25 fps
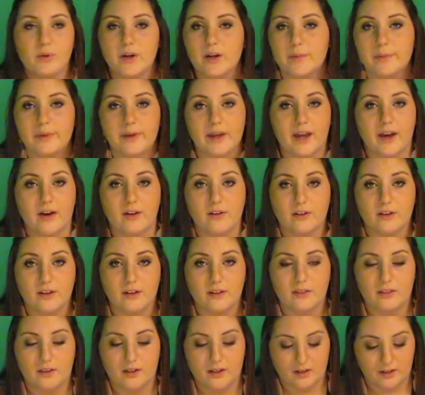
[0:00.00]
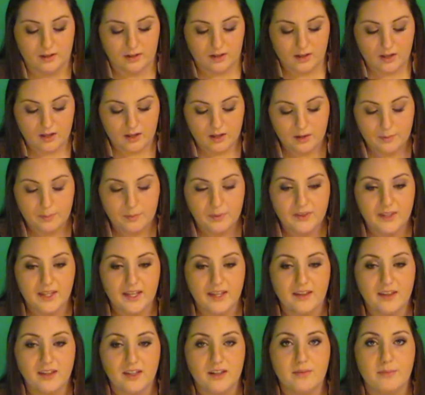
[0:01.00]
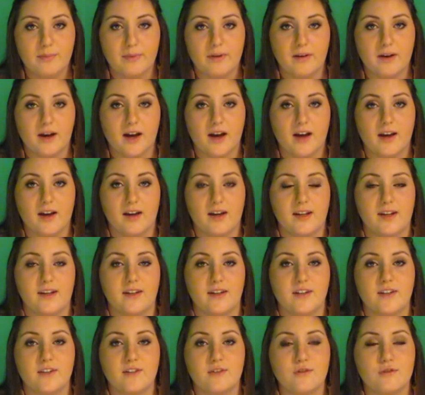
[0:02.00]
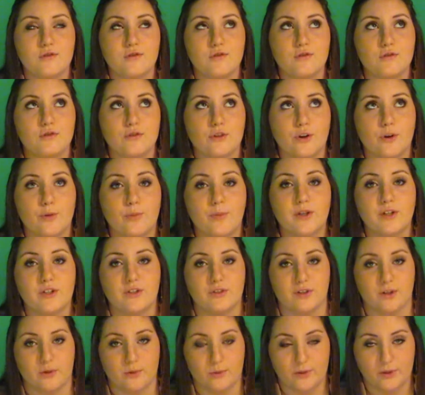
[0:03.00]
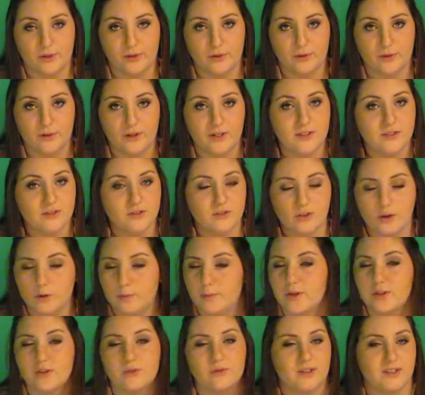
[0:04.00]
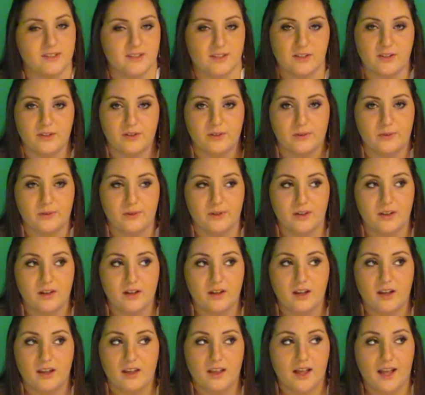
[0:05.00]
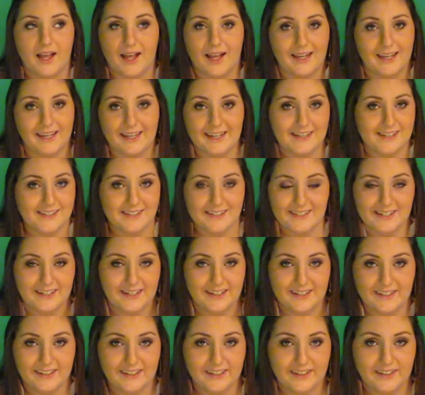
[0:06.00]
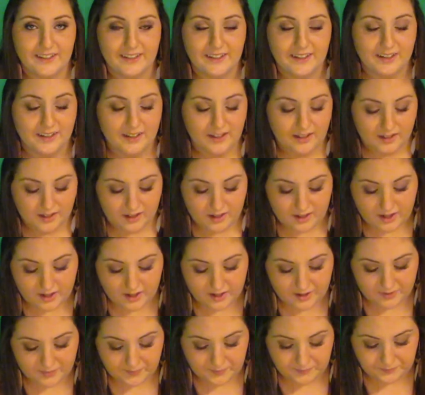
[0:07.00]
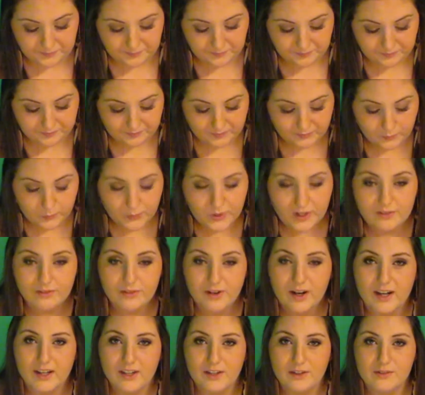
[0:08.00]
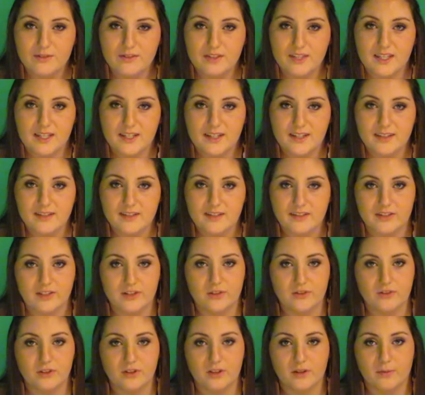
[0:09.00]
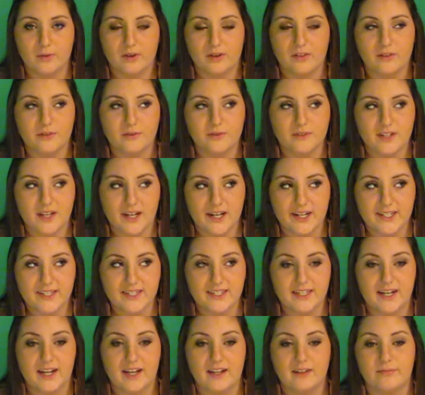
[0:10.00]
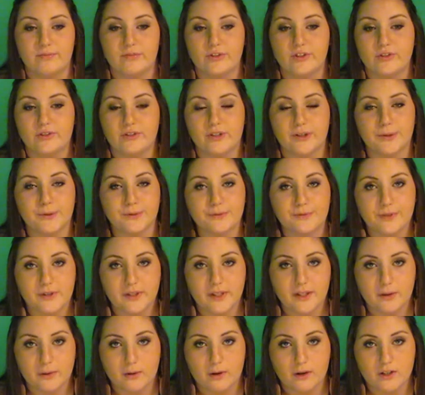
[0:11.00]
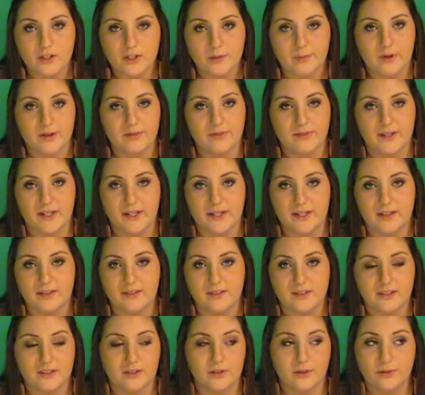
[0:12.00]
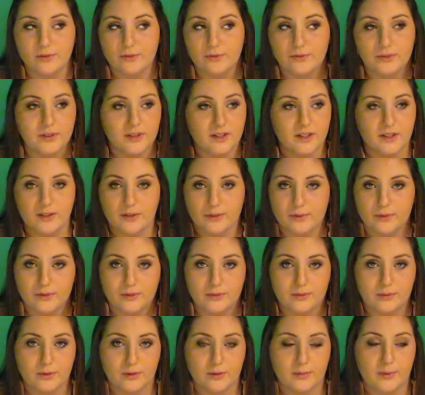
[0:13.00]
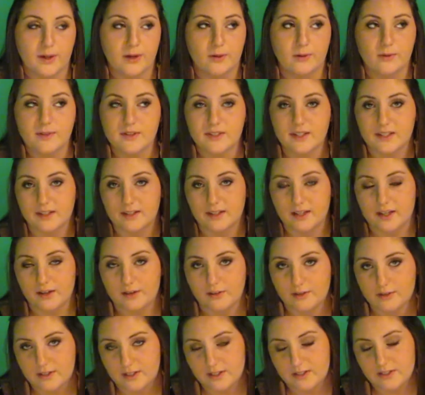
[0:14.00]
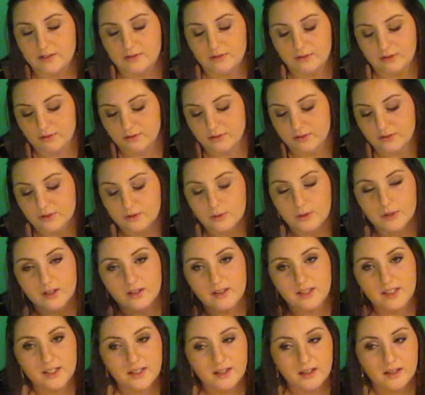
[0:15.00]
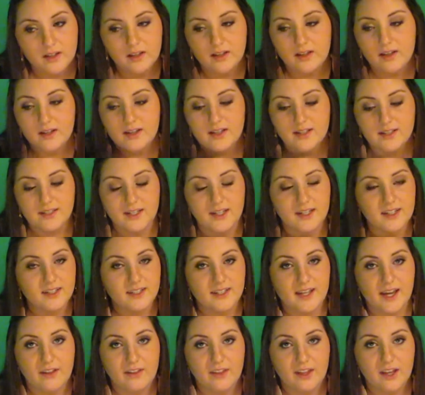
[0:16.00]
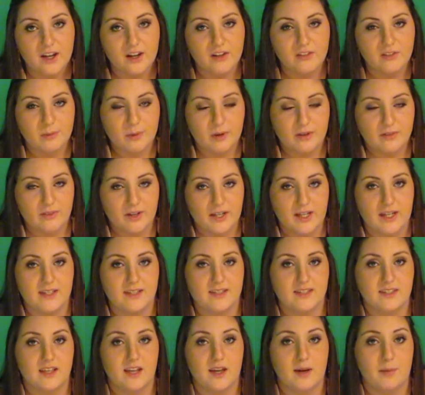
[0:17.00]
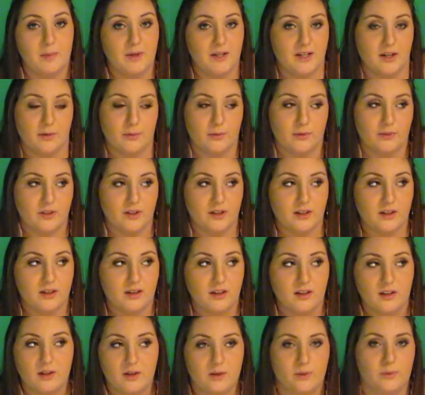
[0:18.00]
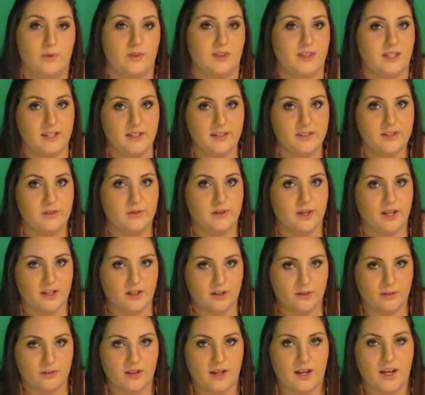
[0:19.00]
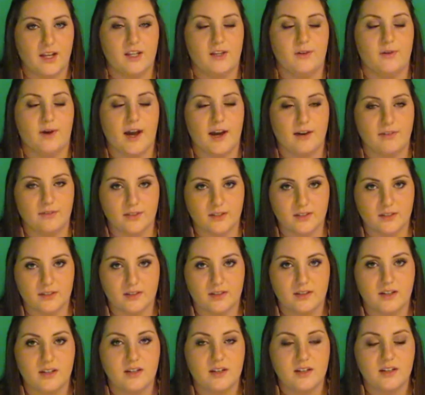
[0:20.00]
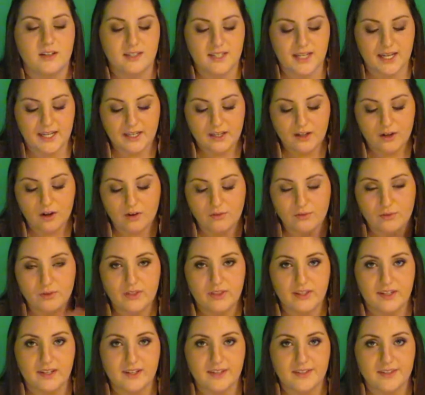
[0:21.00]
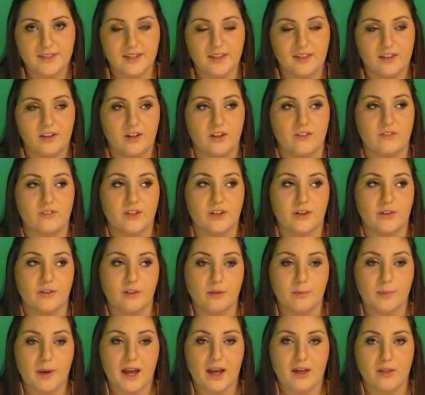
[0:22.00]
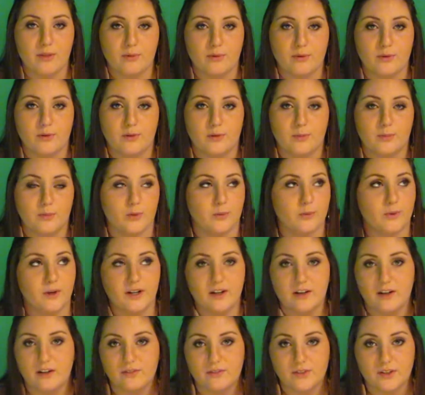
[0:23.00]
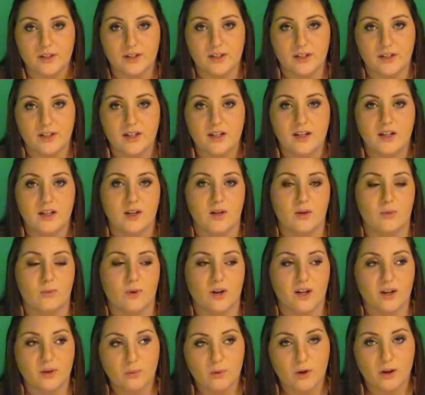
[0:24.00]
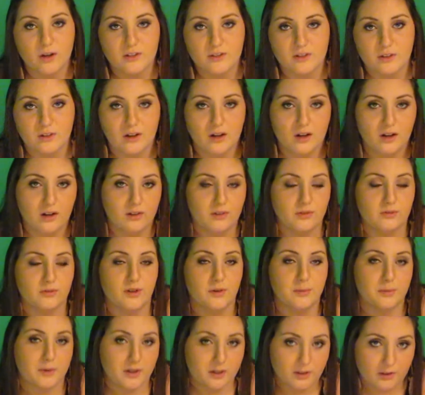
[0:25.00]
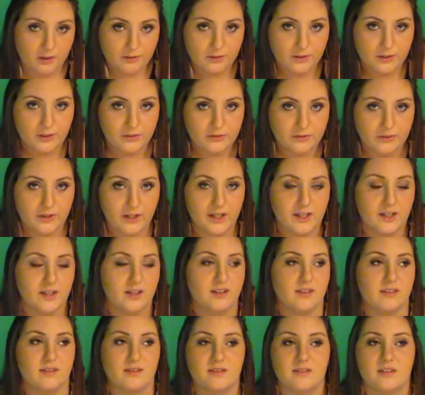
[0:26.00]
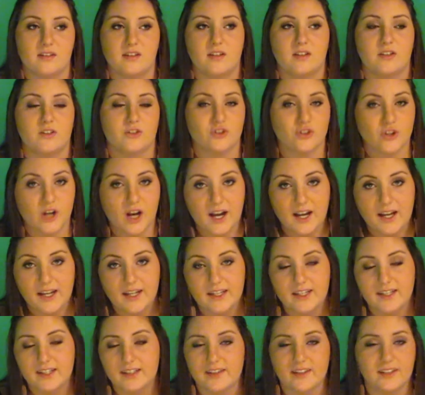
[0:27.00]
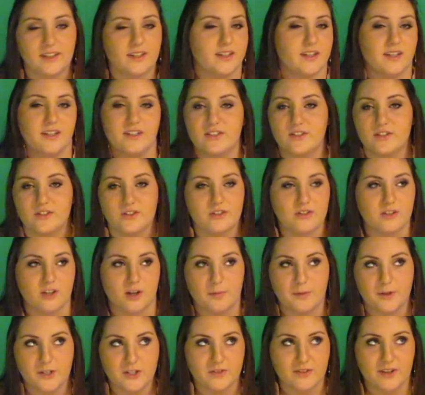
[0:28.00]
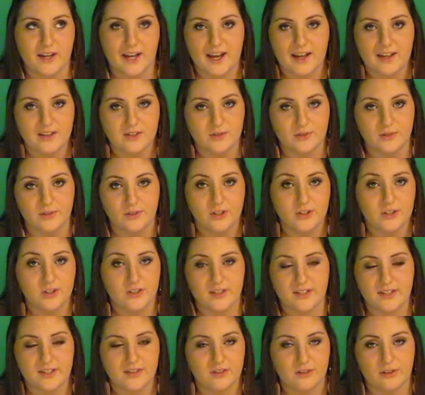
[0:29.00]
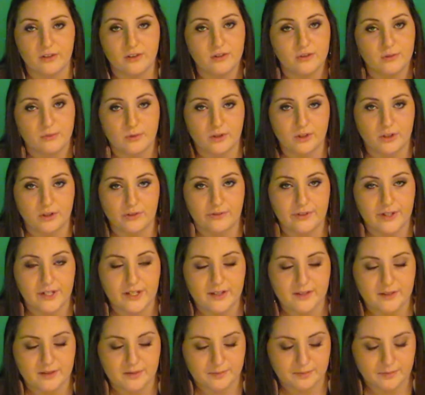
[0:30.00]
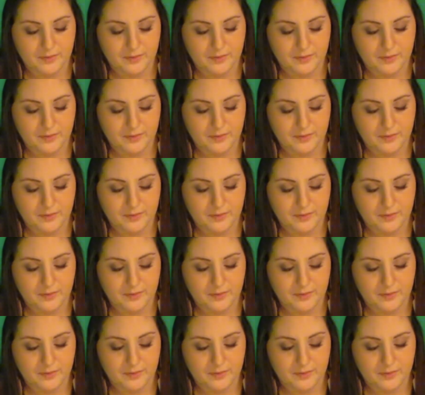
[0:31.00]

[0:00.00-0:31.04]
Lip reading: break me out or anything, but they leave behind so much oil and so much residue. I can't stand it. Whenever I use these, it's usually on those nights that I just don't feel like washing my face. I don't feel like going through my whole skincare routine, so I'll just quickly take a towelette over my face and be done with it. With these, you can't do that. You have to take it off with this, and then you have to go to the bathroom or wherever, wet a washcloth, rub it all over your face, dry it. Like, it's just so much of a hassle. It's just easier to just wash your face.